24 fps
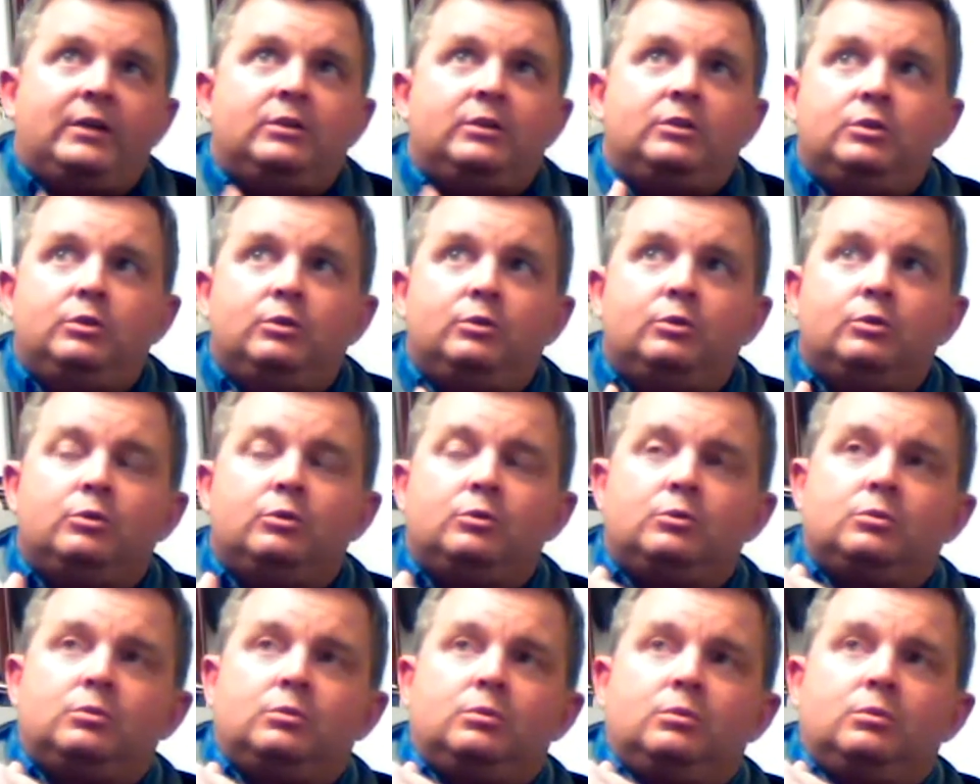when
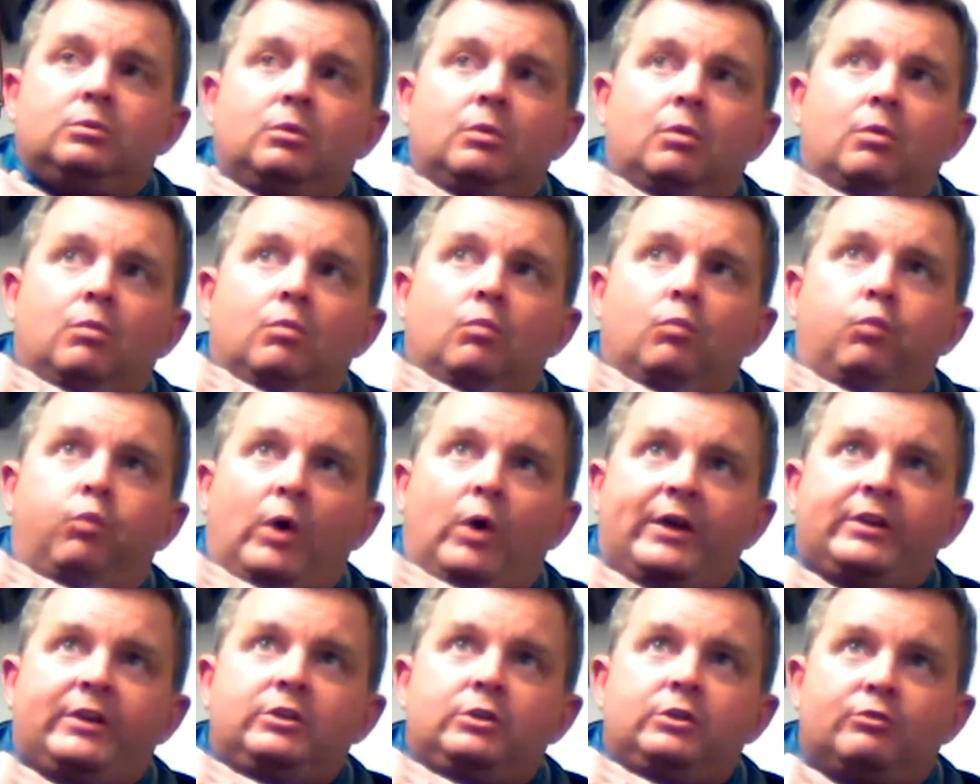you
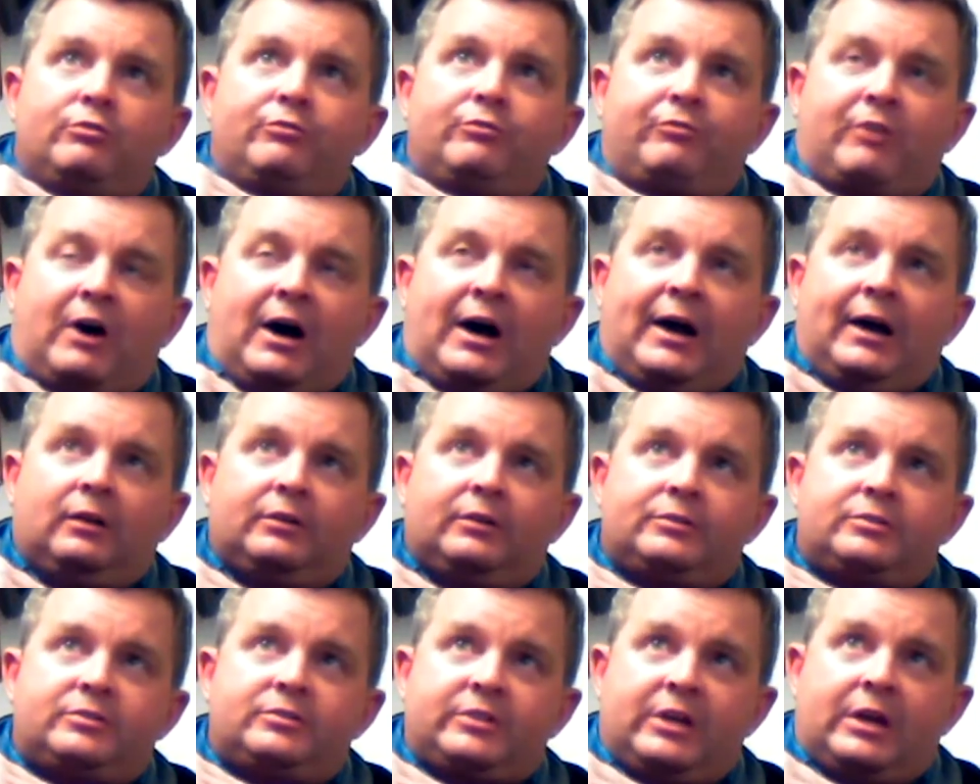
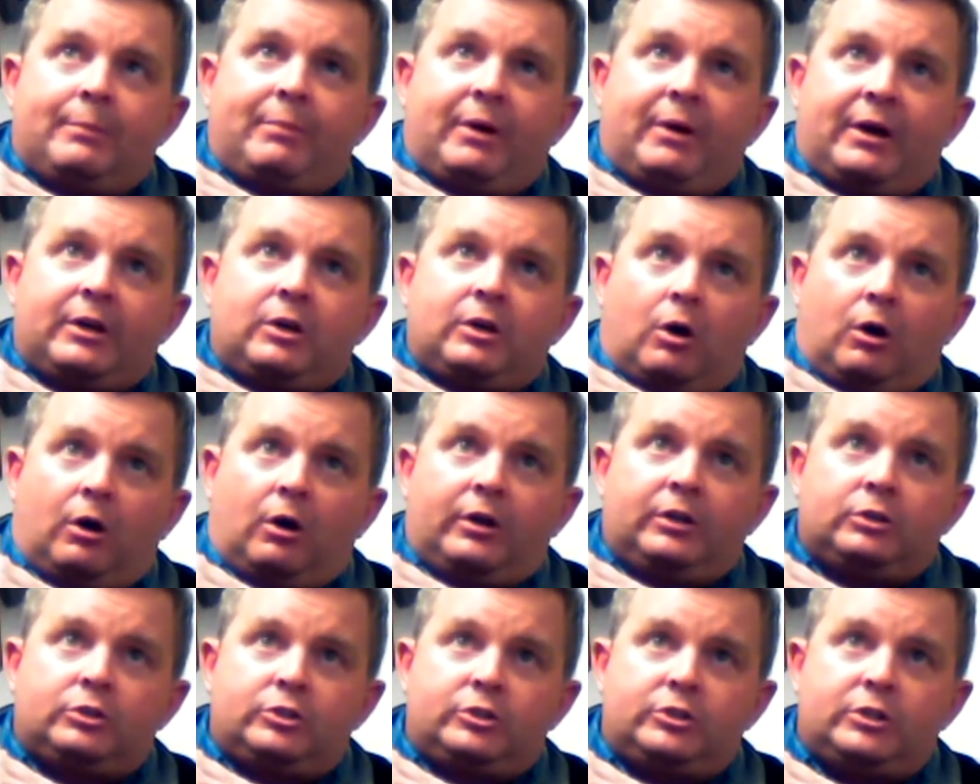file a standby
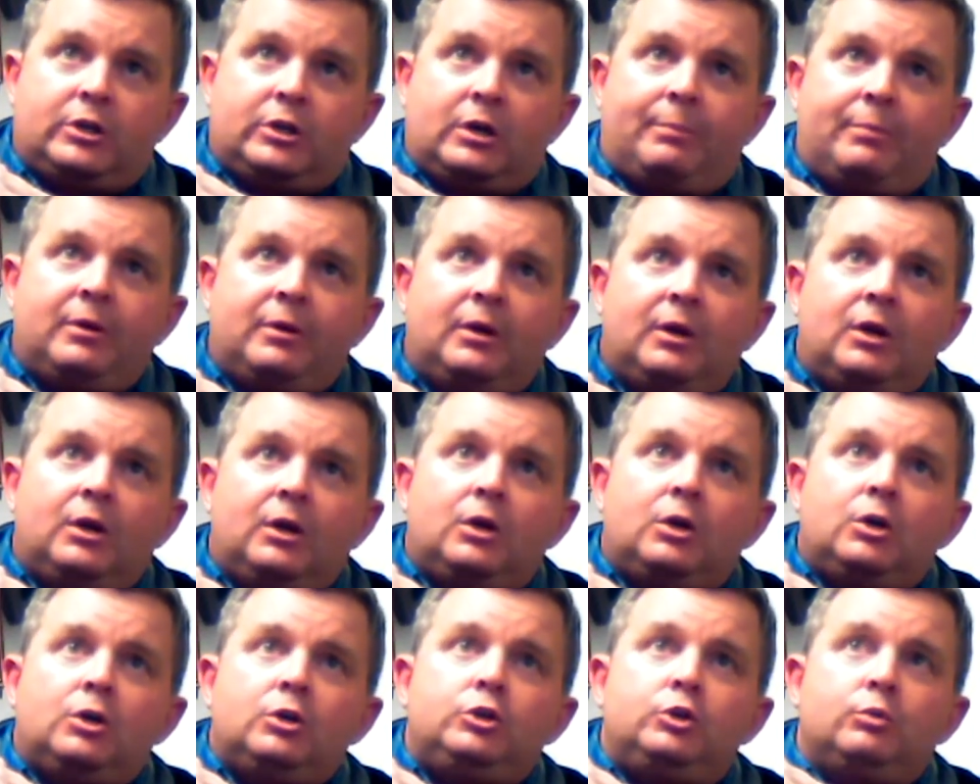guardianship,
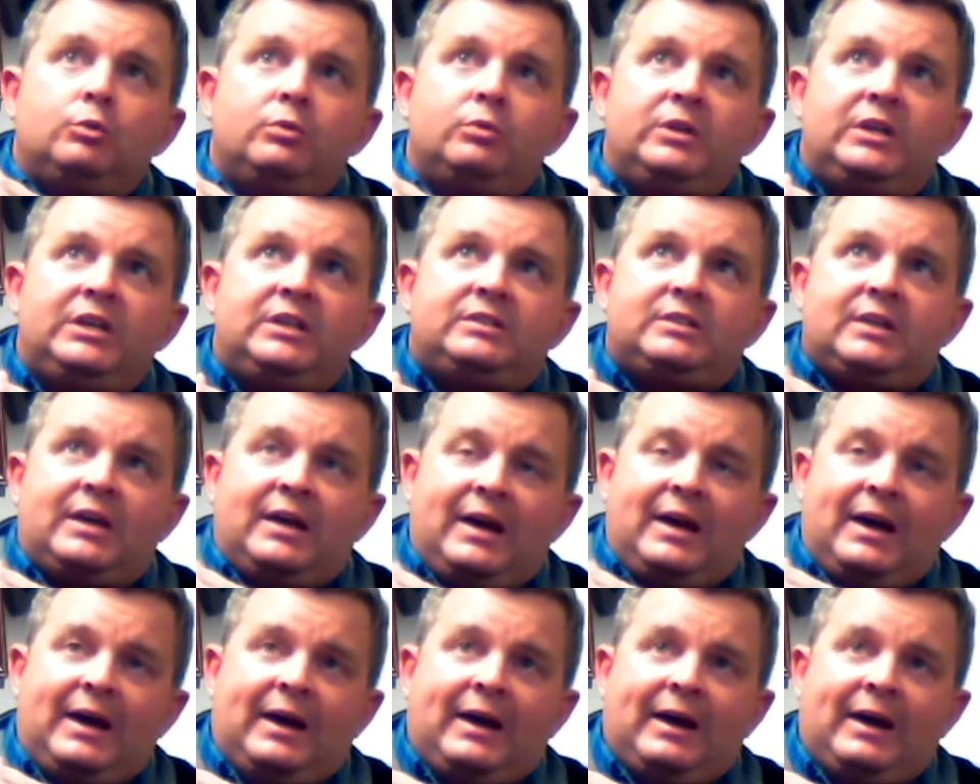you need
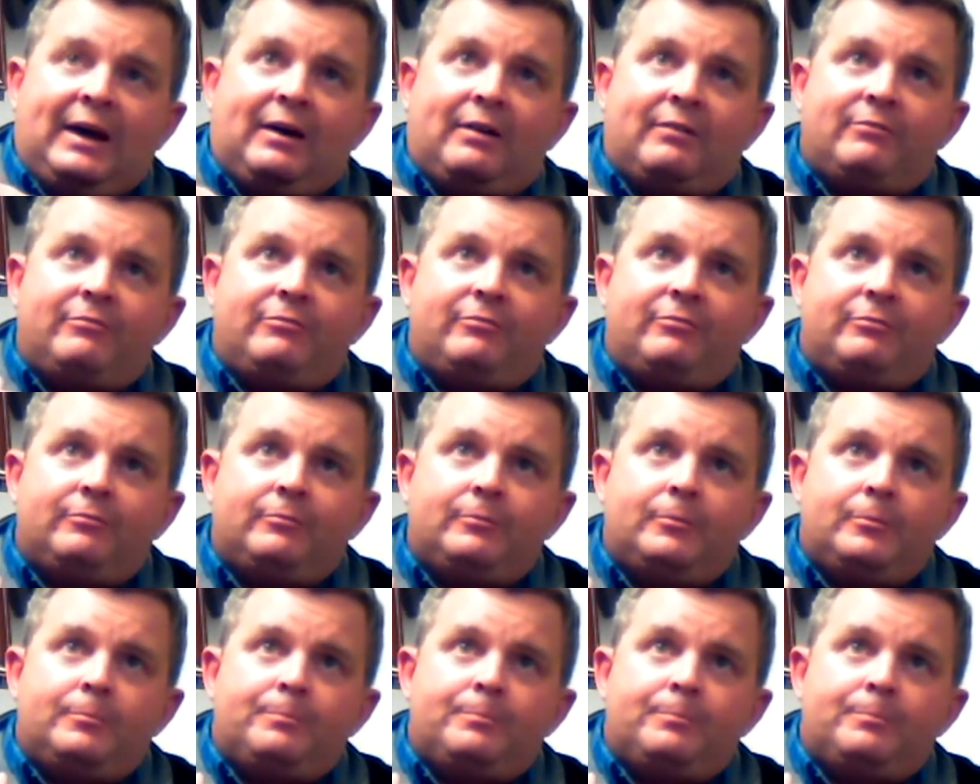to have.